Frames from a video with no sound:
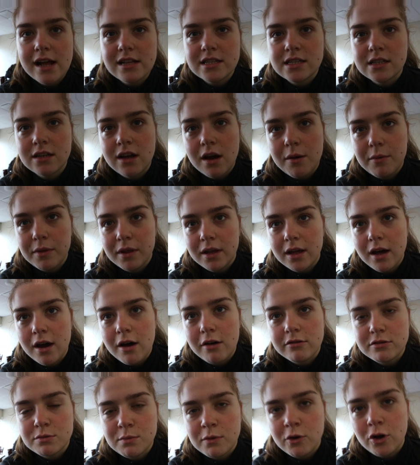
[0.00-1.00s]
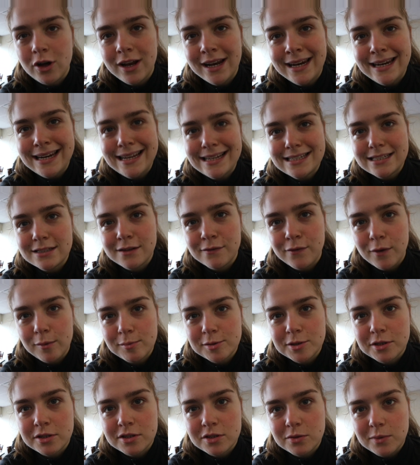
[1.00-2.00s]
out tonight with the girls and we've got a list of
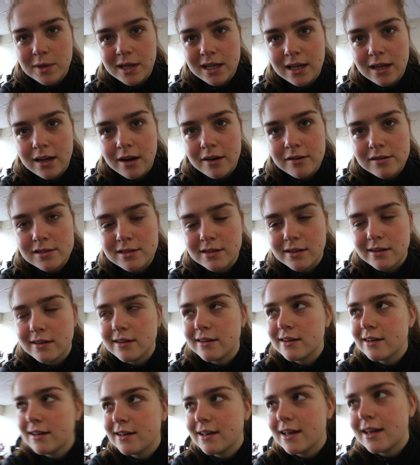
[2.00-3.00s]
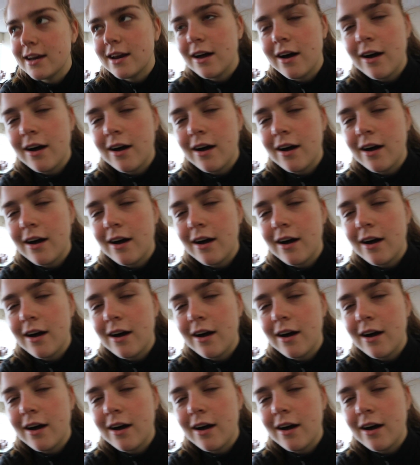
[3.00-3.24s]
options that we can go to. And